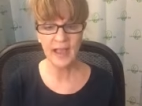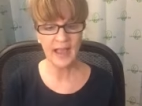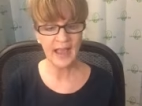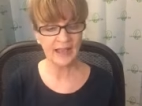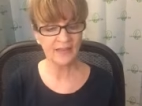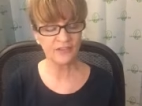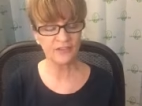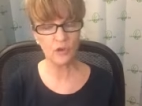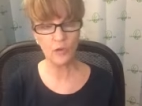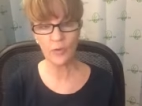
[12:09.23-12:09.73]

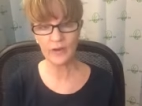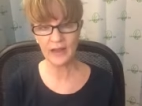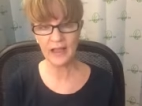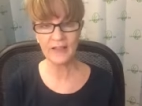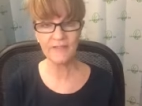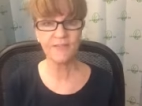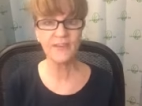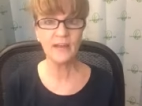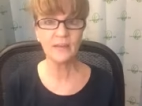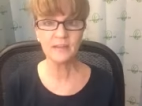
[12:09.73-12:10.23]
And so when I
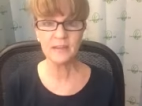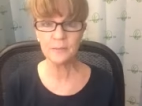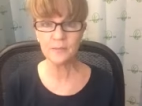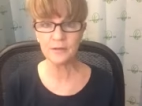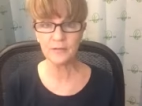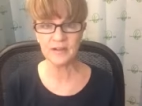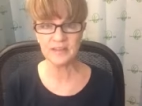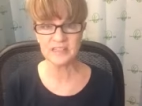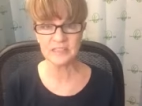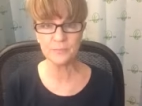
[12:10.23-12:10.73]
found
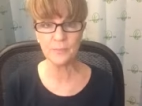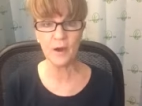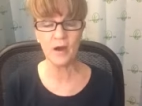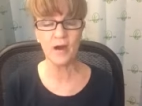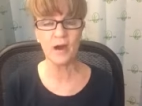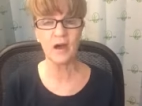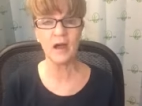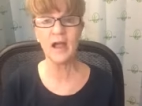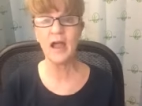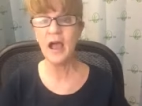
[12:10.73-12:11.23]
Lemongrass
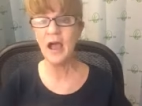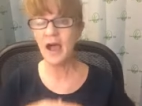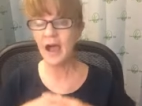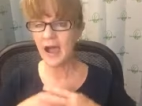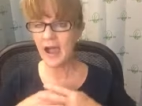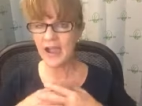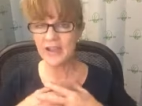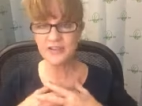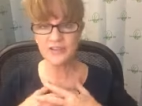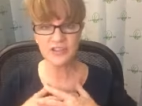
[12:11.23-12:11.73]
Spa,
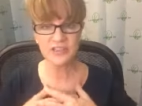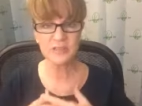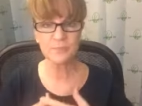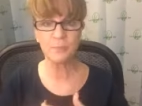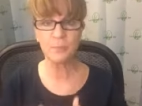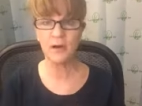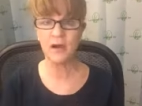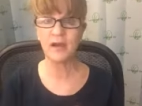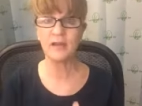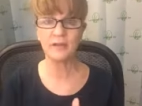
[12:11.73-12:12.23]
I just
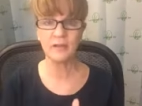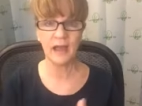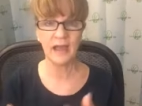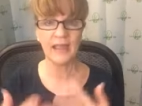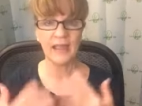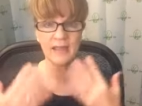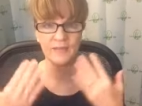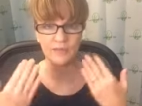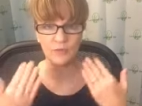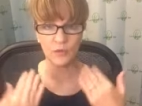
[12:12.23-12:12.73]
bought, I
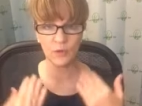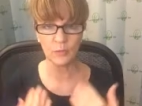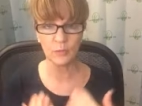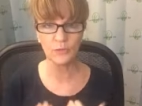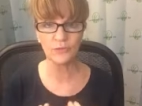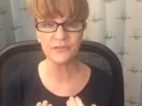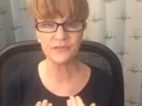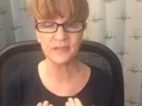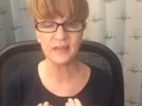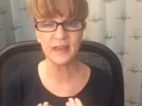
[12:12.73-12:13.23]
have
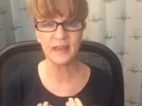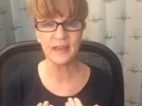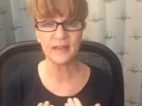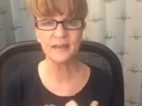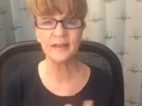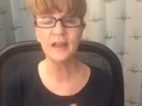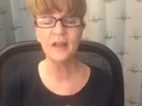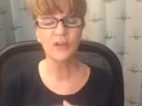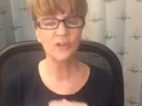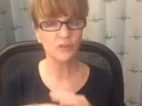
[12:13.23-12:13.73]
normal
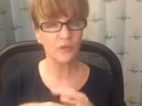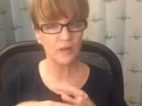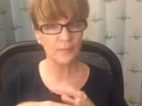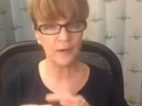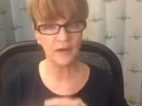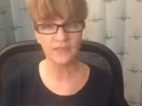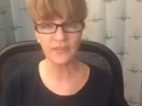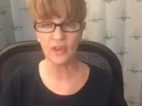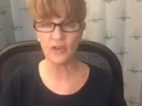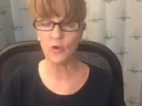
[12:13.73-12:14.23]
skin. So I
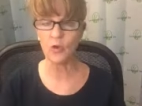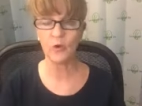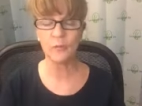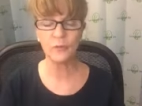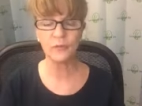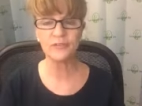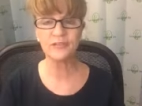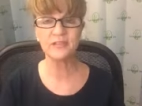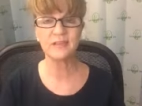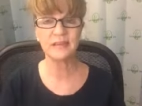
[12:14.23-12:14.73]
bought the
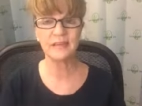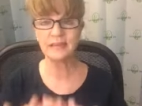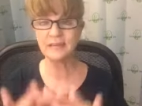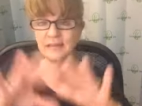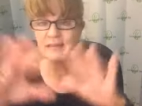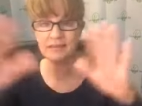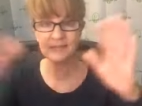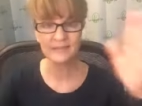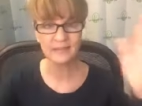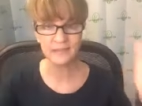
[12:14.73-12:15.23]
normal
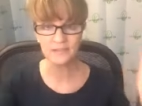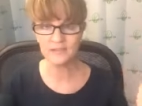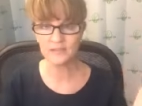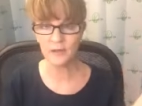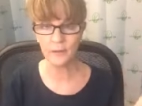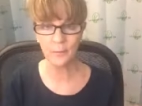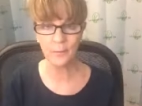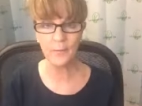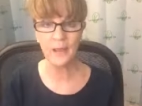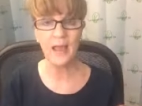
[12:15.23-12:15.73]
skin
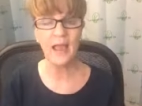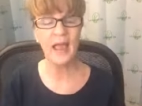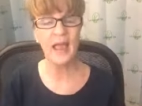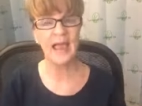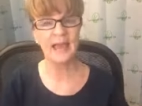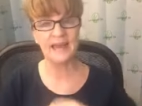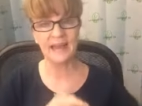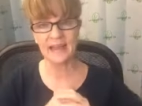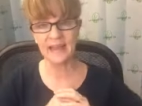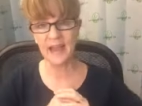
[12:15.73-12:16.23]
system
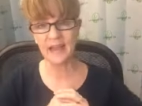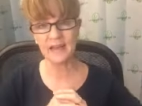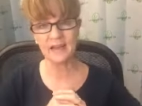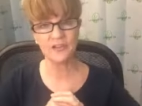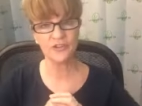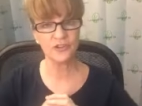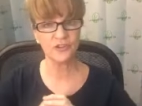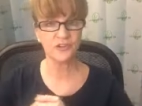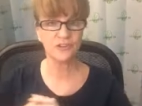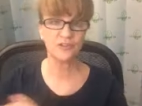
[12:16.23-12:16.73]
and I kind of
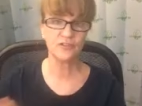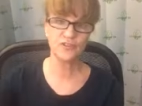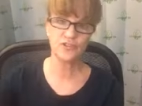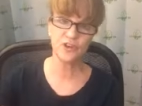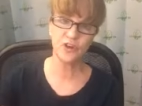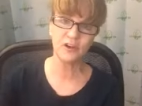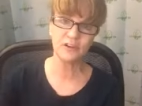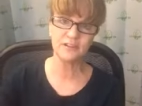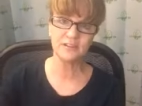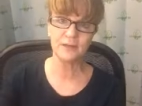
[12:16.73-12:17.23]
just
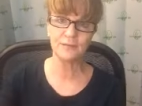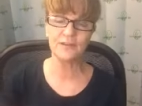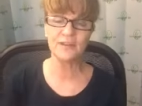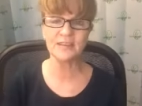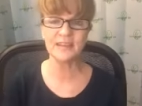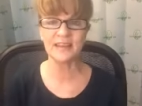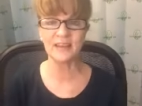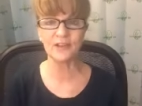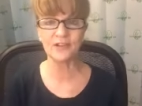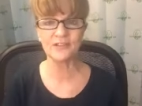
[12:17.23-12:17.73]
chunked
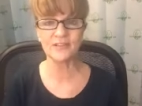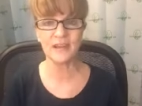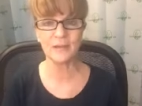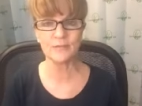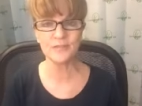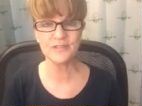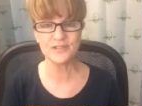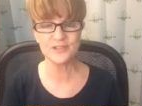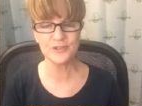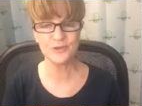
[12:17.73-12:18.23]
everything else I
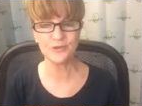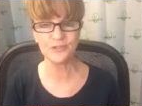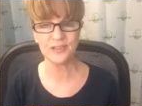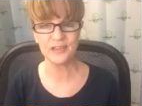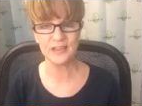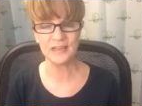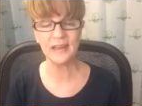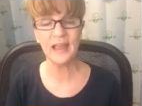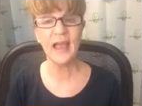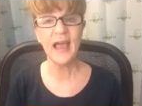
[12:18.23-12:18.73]
was
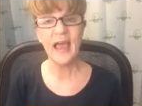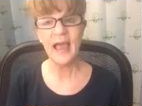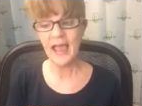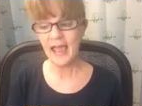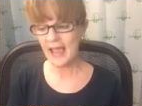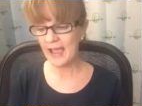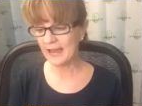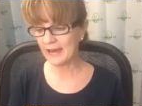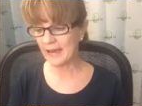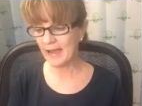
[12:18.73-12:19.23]
using.
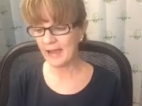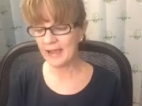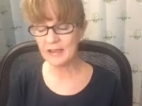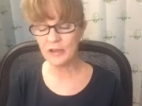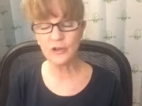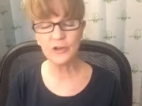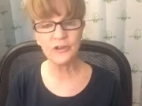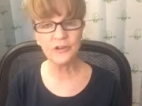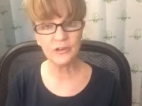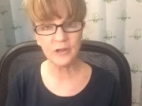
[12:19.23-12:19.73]
And I
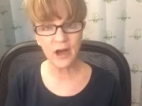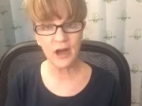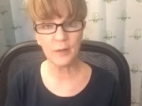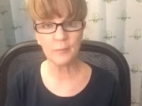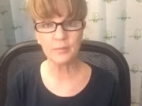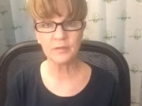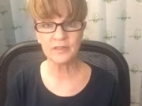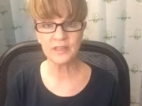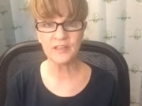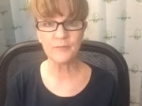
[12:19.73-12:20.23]
could not
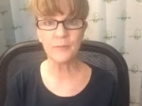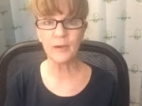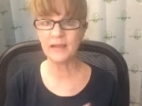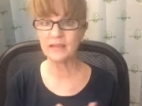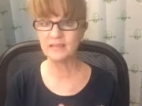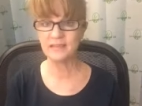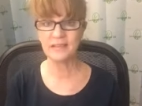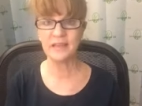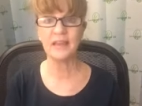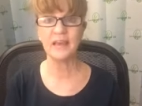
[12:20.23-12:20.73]
believe my
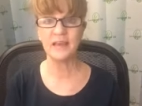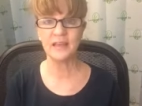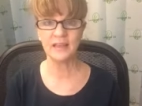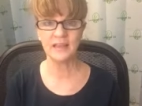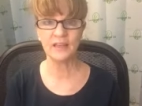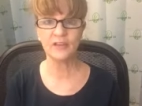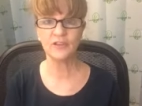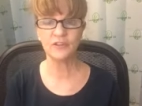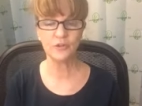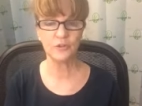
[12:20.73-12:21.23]
skin
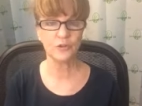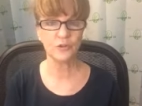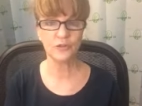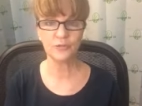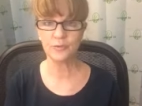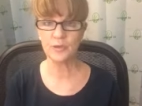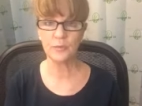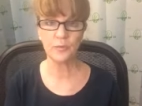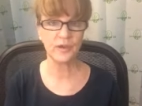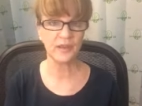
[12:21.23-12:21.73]
in two to
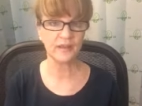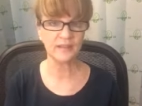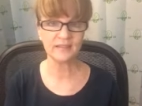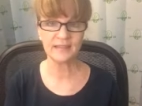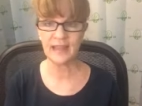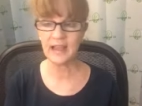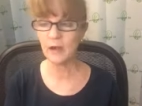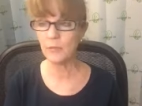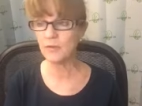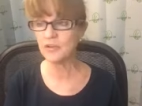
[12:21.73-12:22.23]
three weeks,
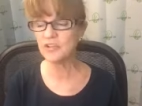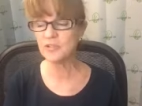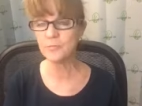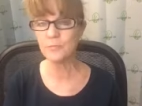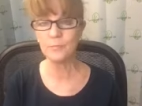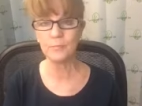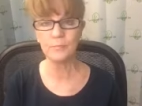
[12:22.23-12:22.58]
how much